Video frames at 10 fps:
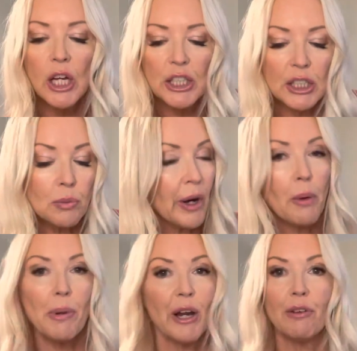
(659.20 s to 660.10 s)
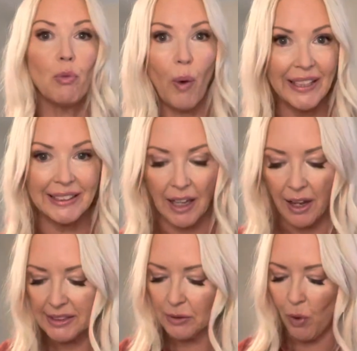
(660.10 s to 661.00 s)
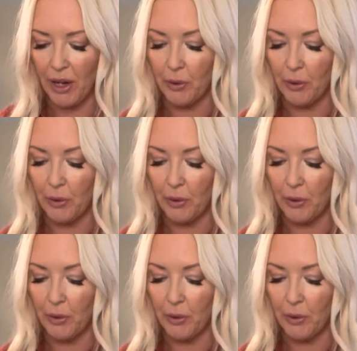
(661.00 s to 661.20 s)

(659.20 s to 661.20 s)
just wear a pair of white socks and walk